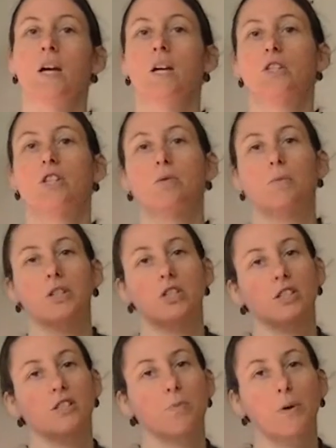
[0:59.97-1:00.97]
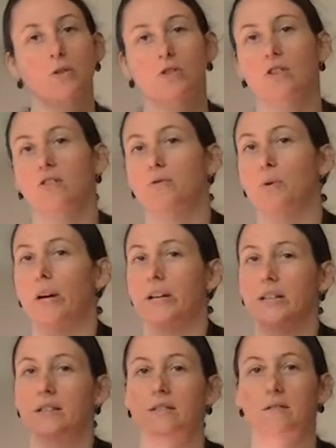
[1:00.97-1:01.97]
too much exposure of
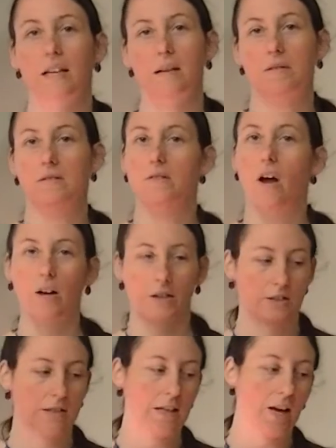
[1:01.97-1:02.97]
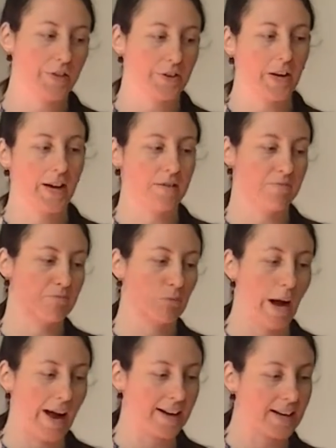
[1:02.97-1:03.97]
one that knocks the other out of
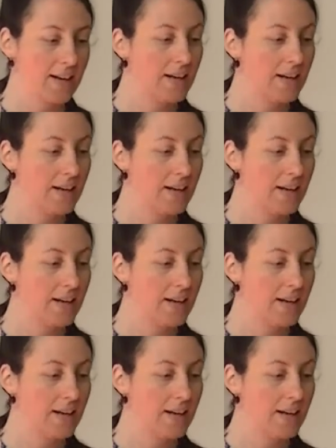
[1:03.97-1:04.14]
whack.